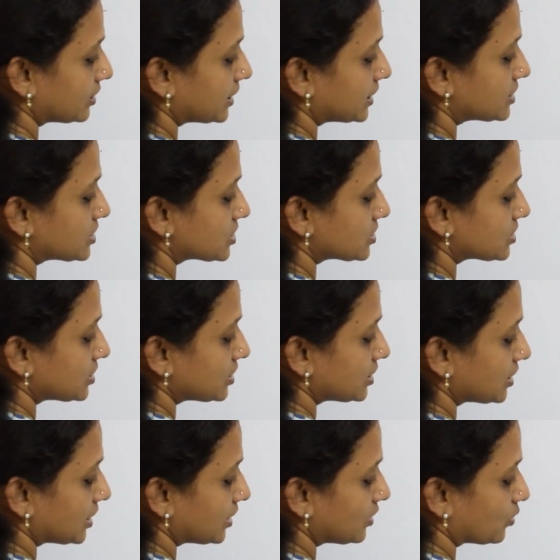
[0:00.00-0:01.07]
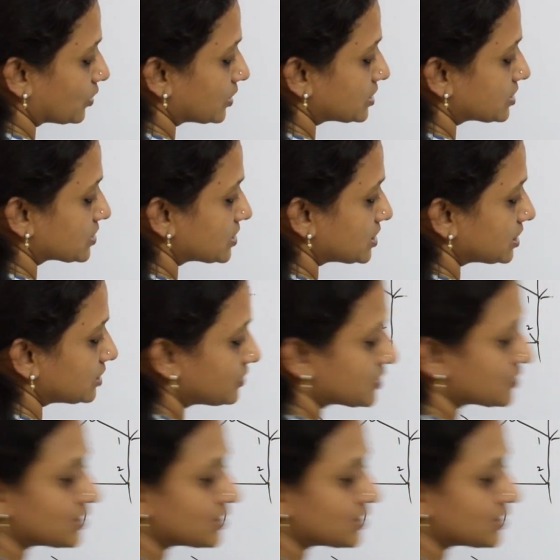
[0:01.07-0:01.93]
H and OH is here, which